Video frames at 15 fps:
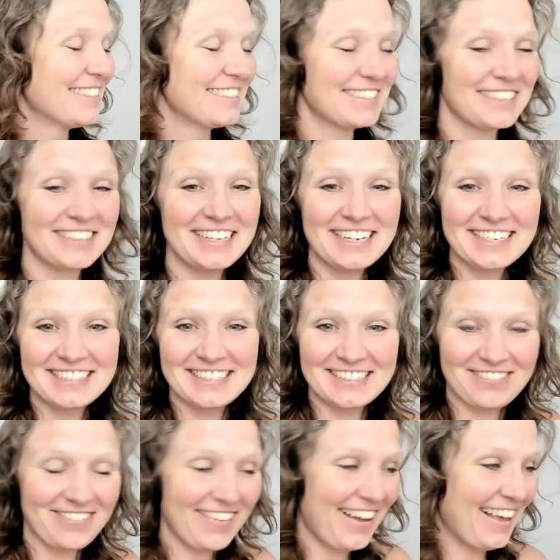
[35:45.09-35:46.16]
So
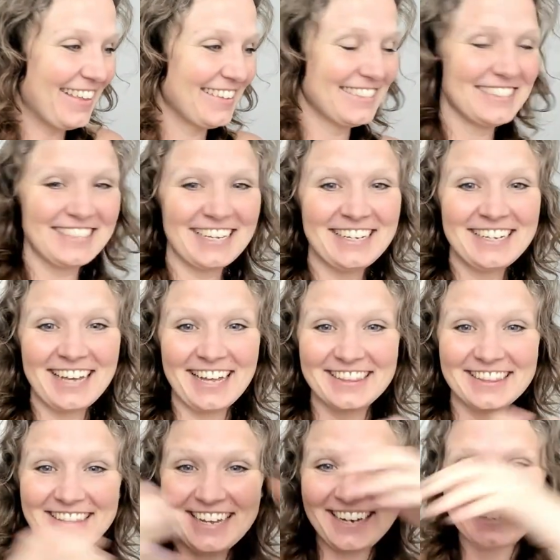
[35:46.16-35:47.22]
there's Ra, the sun
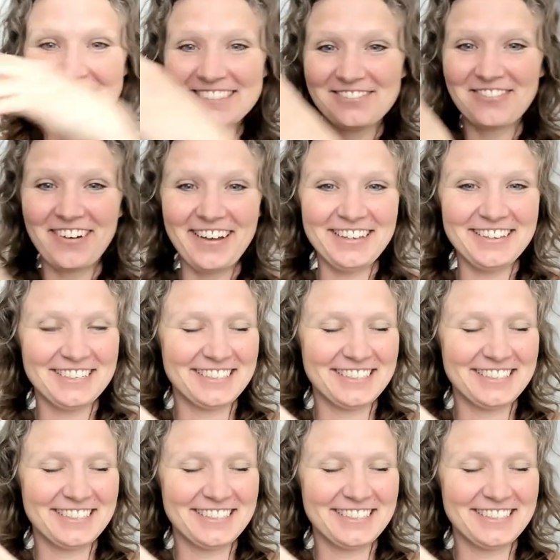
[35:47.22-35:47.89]
god, there's Ra,